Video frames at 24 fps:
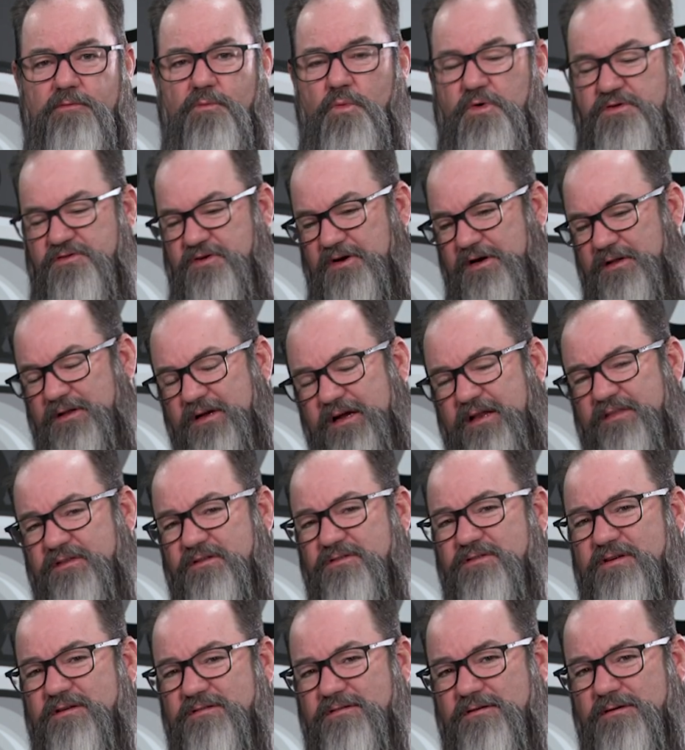We took a look at
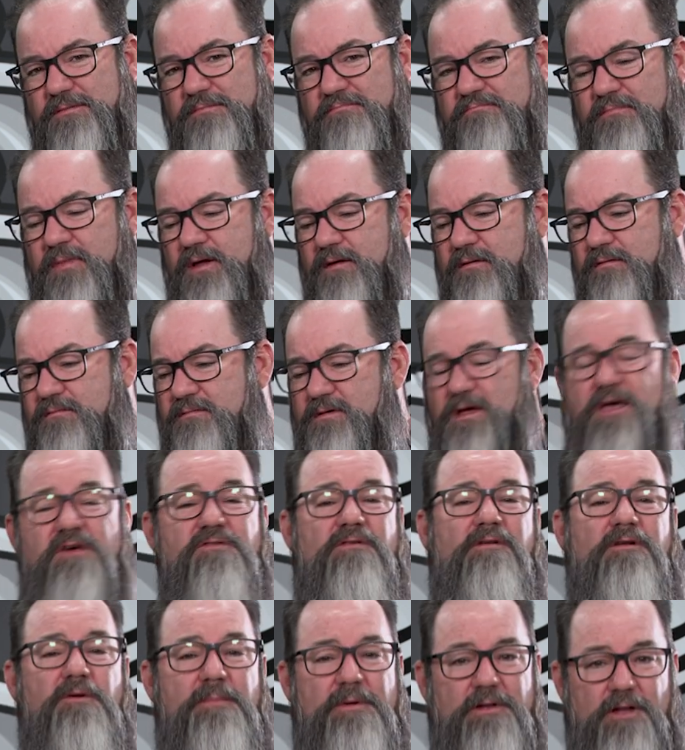the system. It
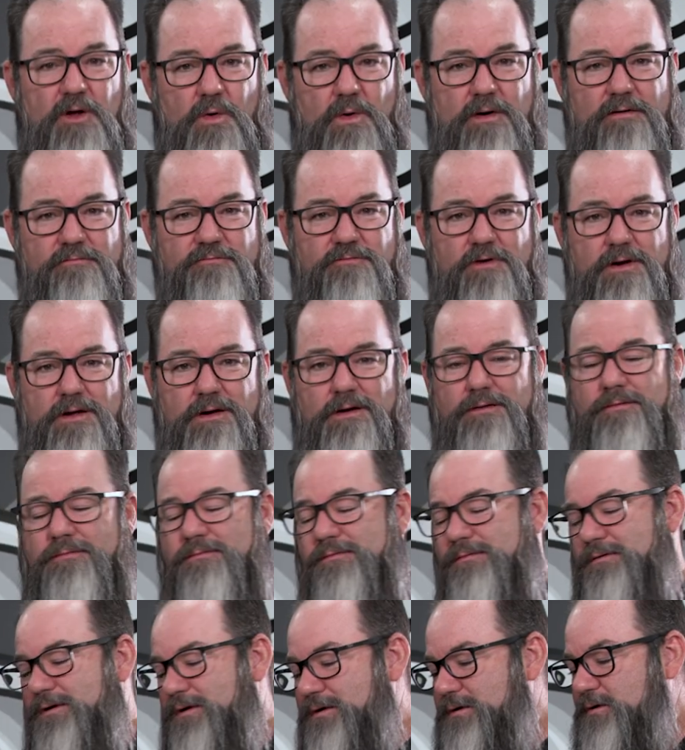was a little bit low on Freon.
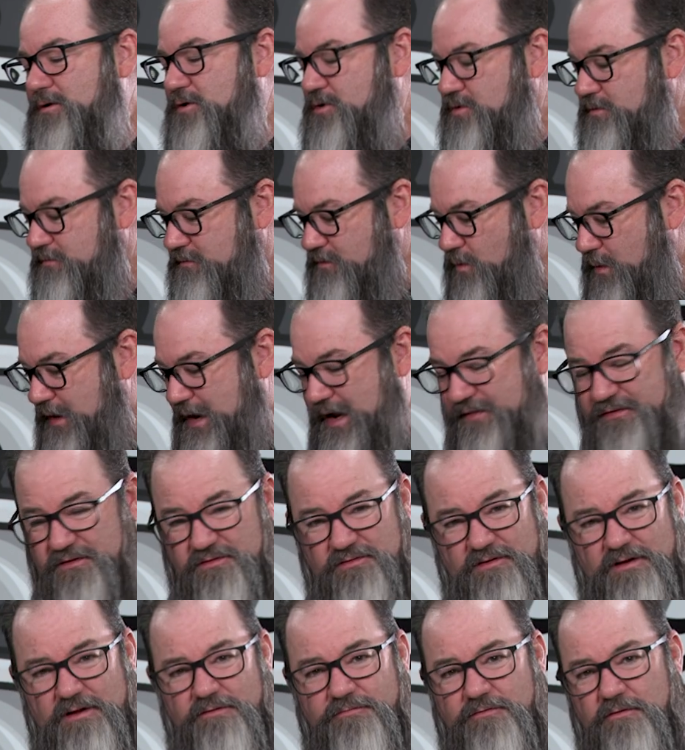So we got the
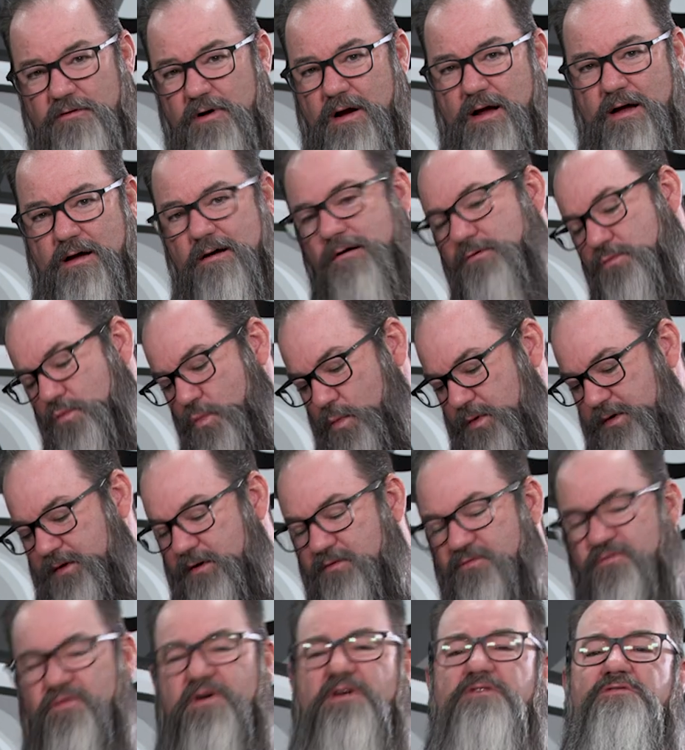sniffer out, we
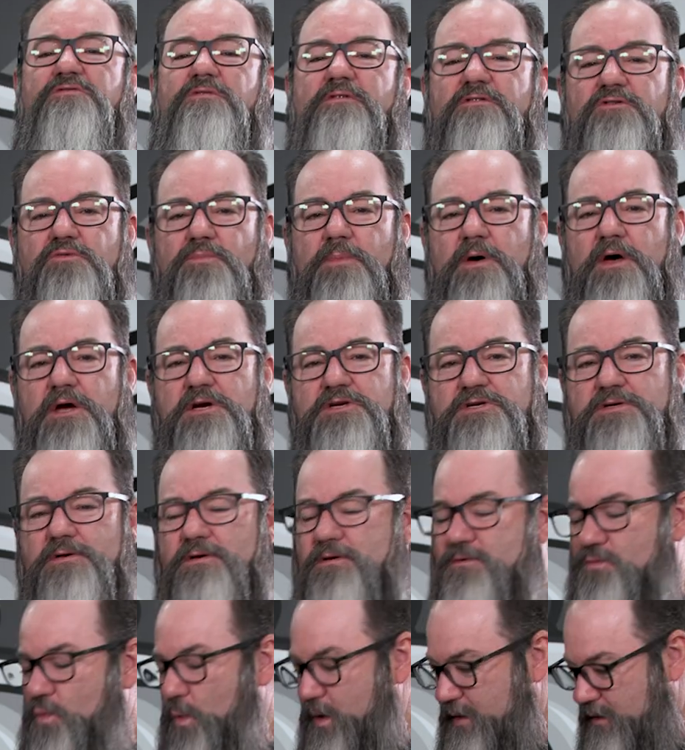did a visual
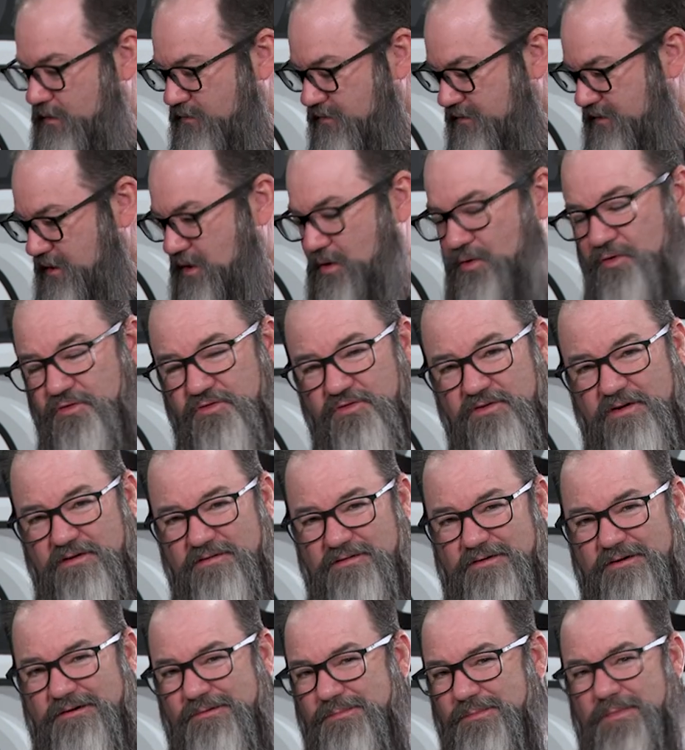inspection, went over the whole
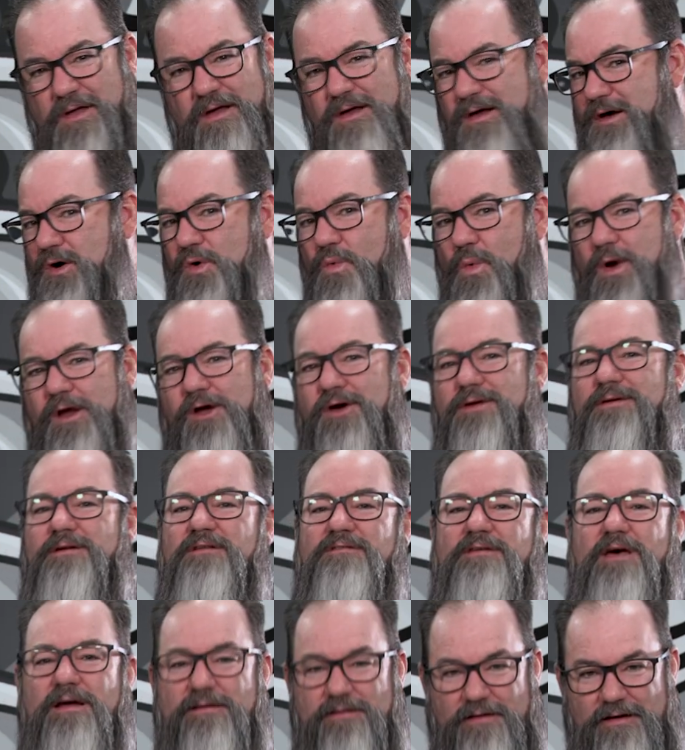system. We couldn't
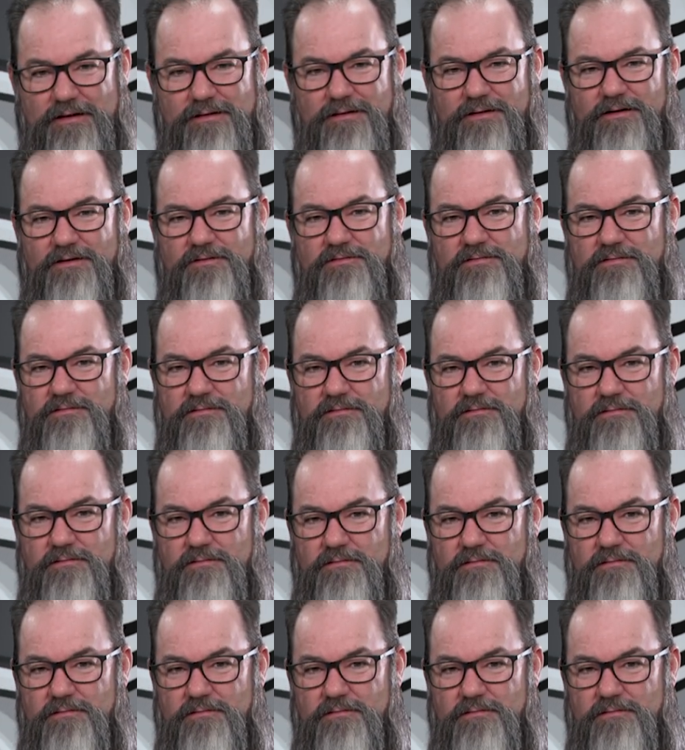detect any leaks.